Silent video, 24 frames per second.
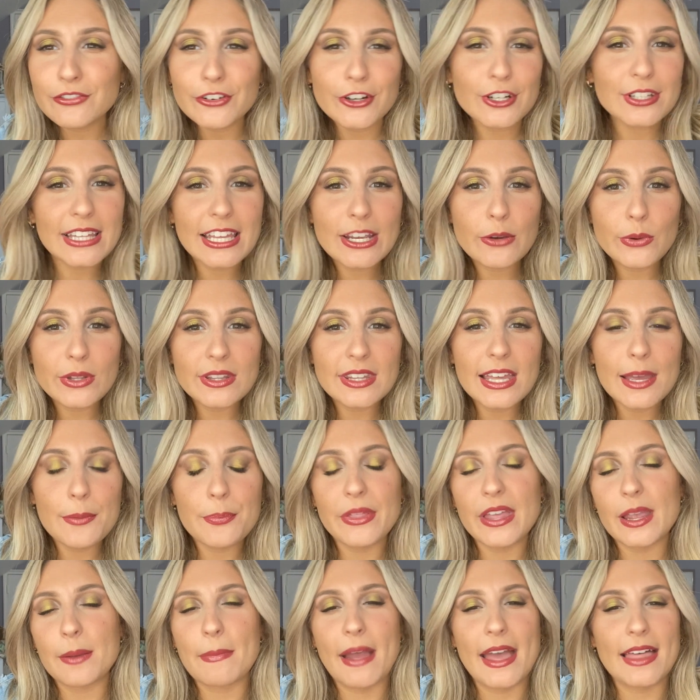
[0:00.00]
a liquid lip.
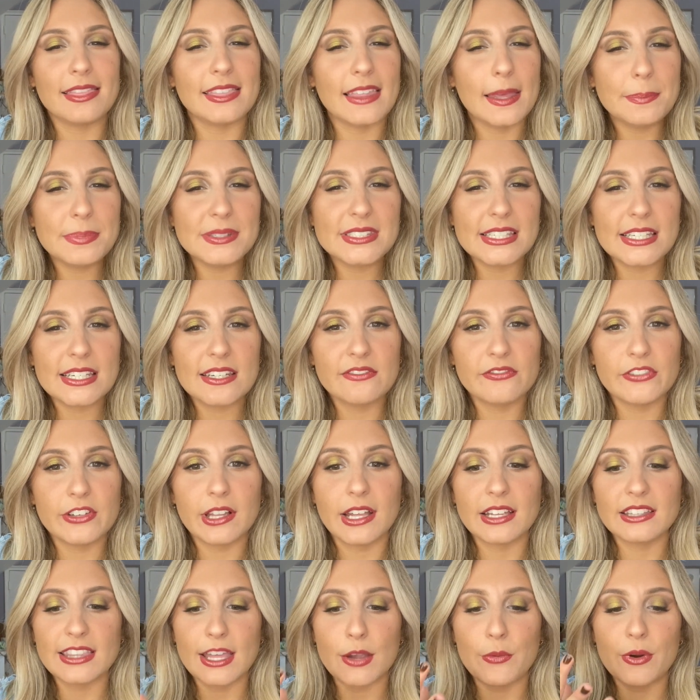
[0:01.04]
Like my lips didn't feel
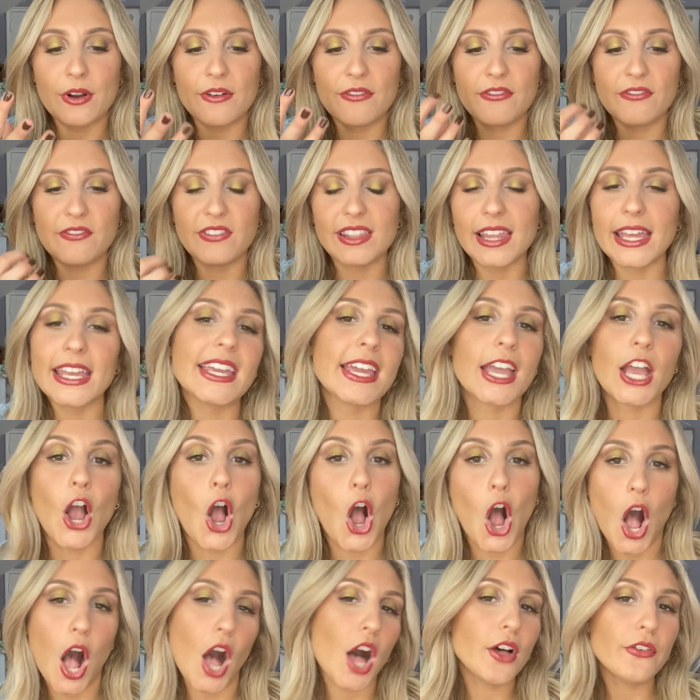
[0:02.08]
like they were flaking
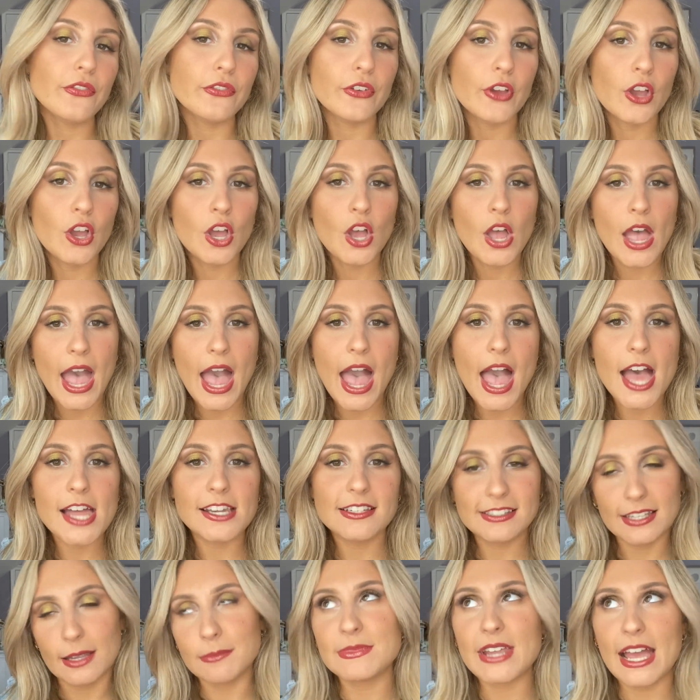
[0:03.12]
off.
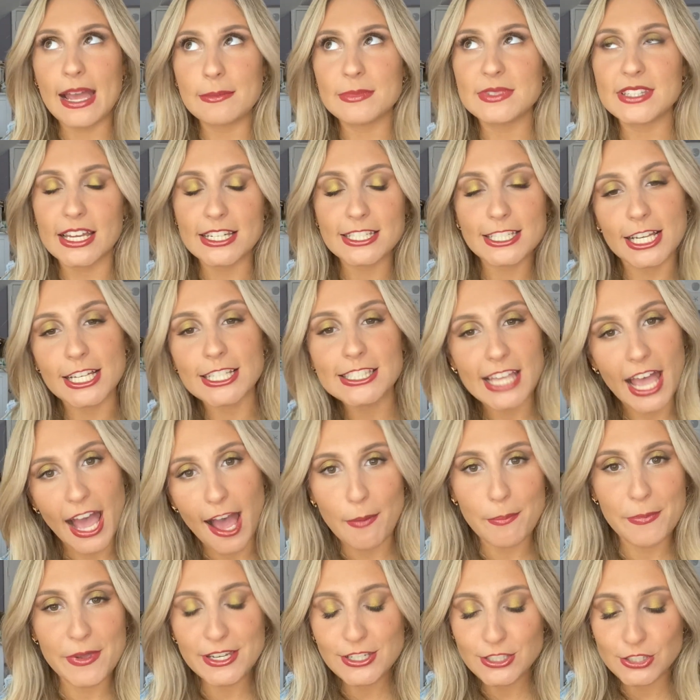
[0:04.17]
And sometimes that does
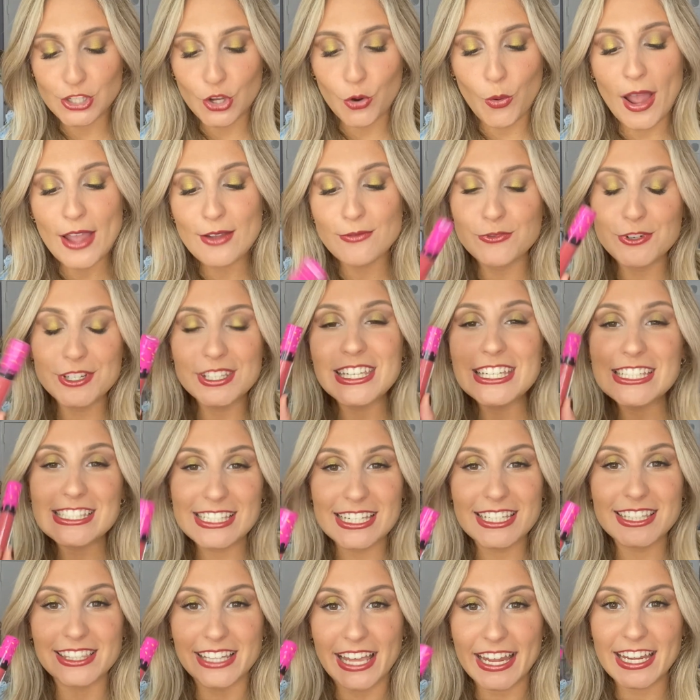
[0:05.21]
happen. So I really
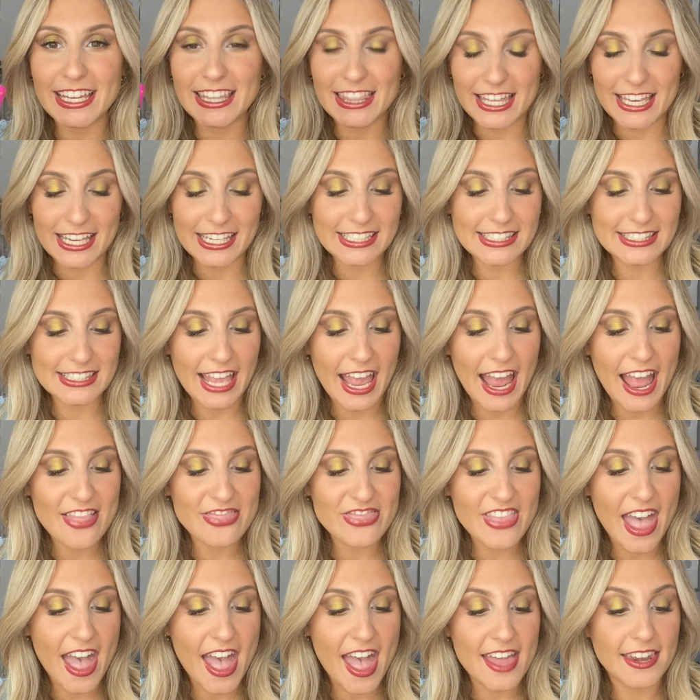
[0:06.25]
did like this.
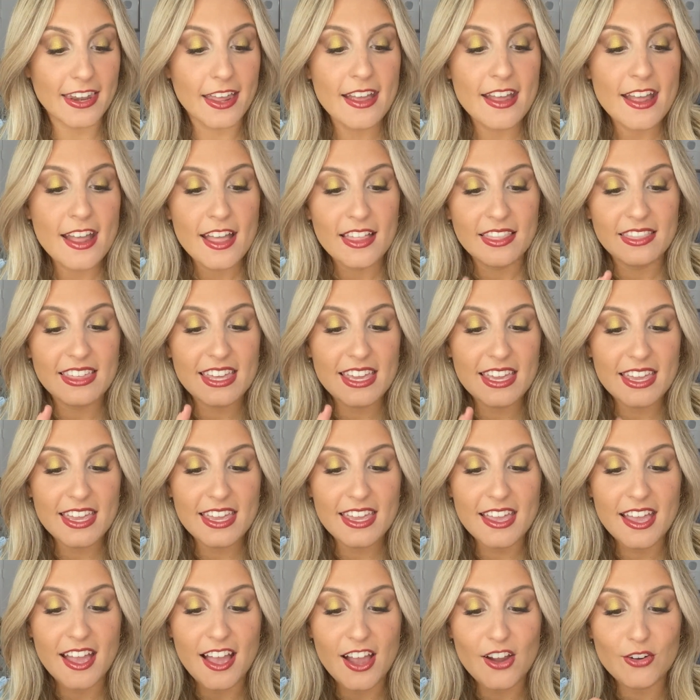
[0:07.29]
And then
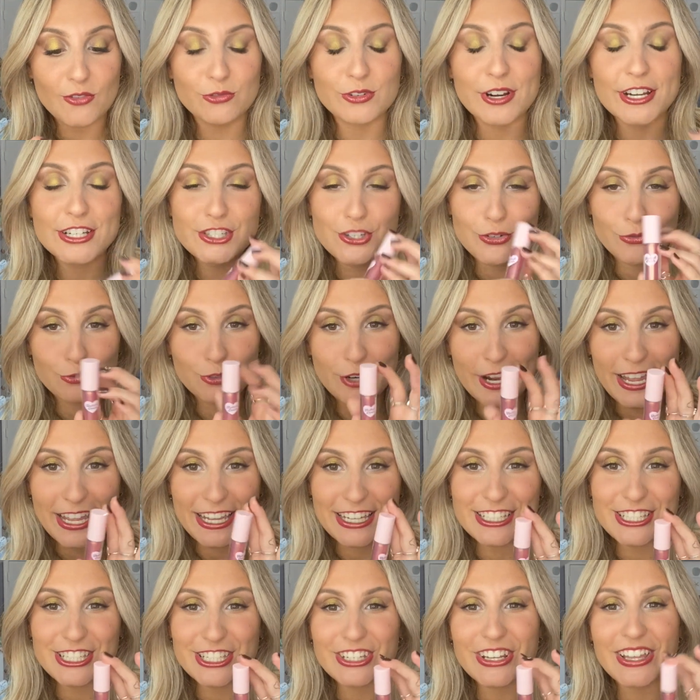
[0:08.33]
the Rich
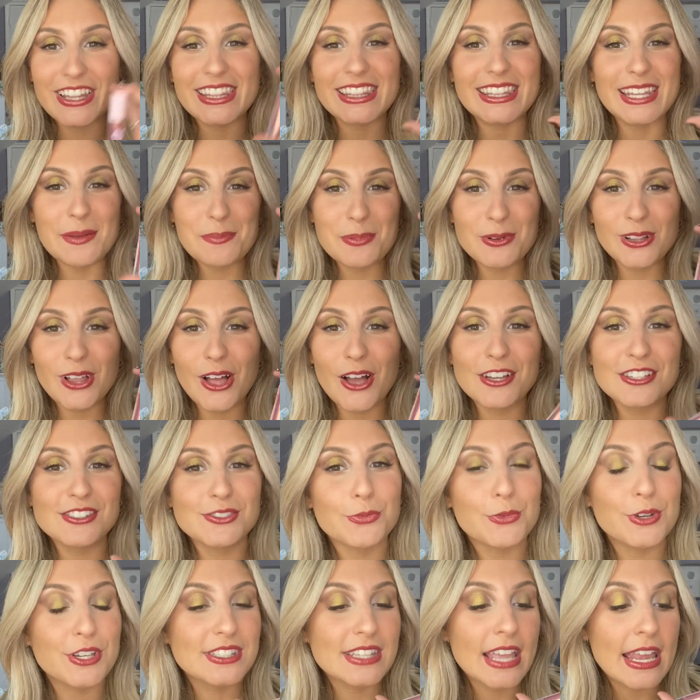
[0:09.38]
lip gloss
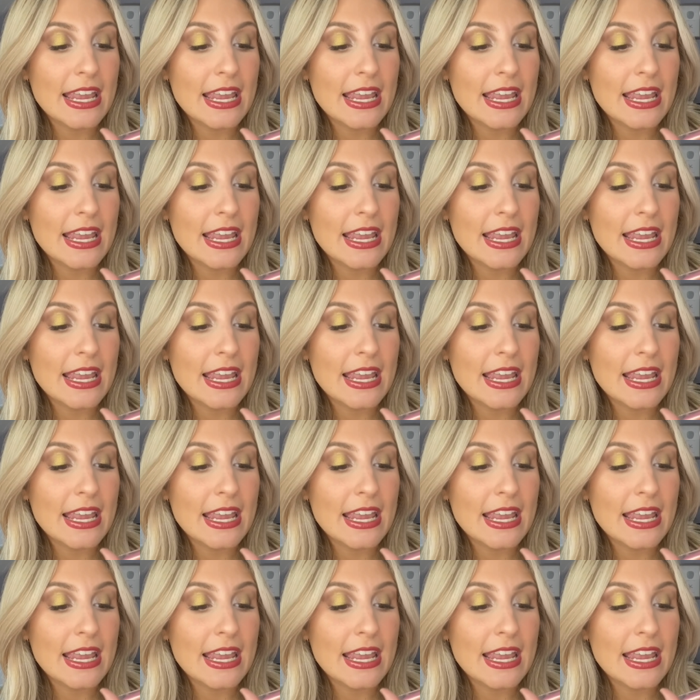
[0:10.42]
was